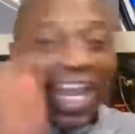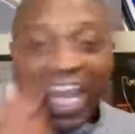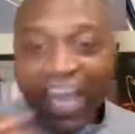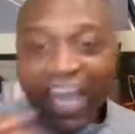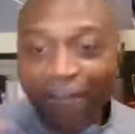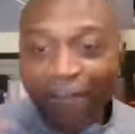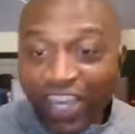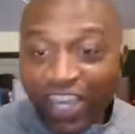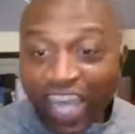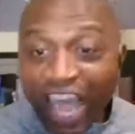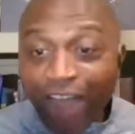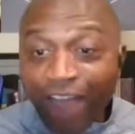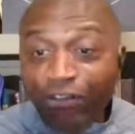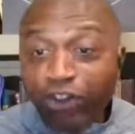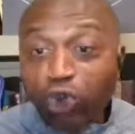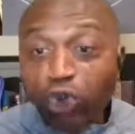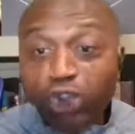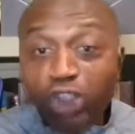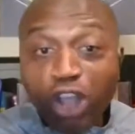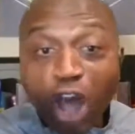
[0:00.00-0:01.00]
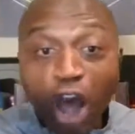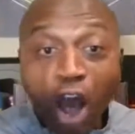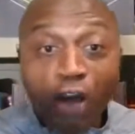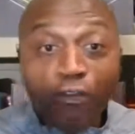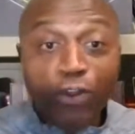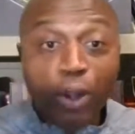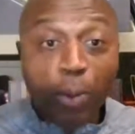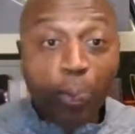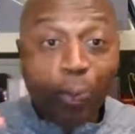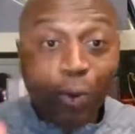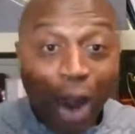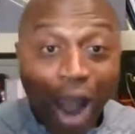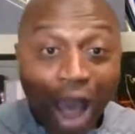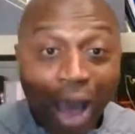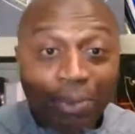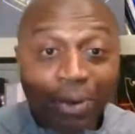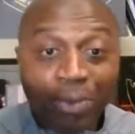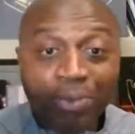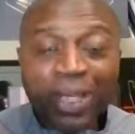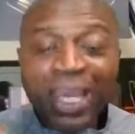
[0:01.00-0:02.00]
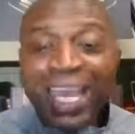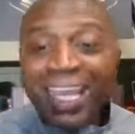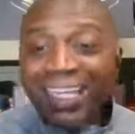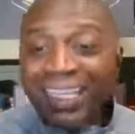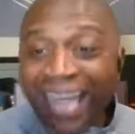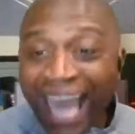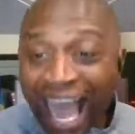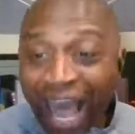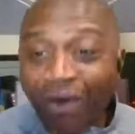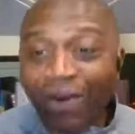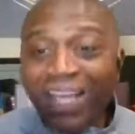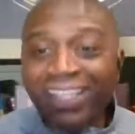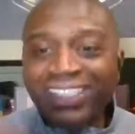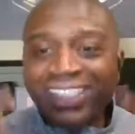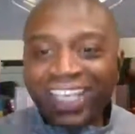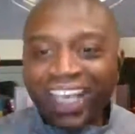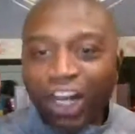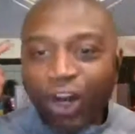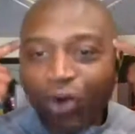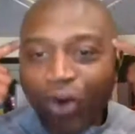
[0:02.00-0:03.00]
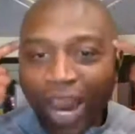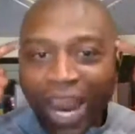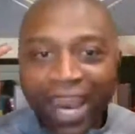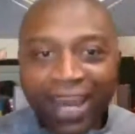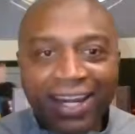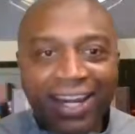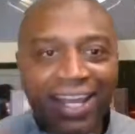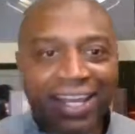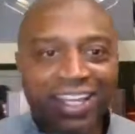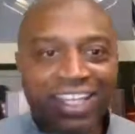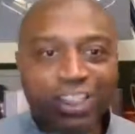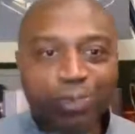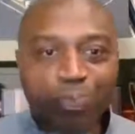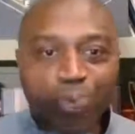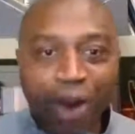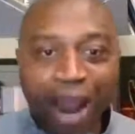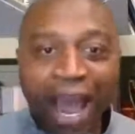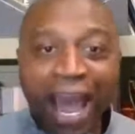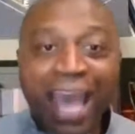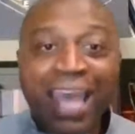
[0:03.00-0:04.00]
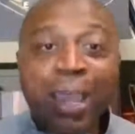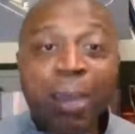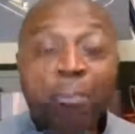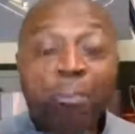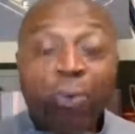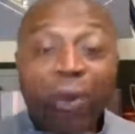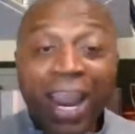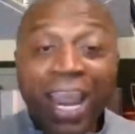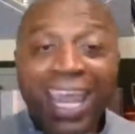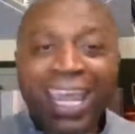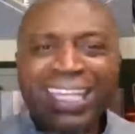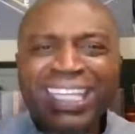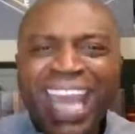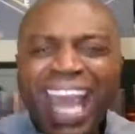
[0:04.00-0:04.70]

If he has to solve the problem, now it's ingrained in his brain.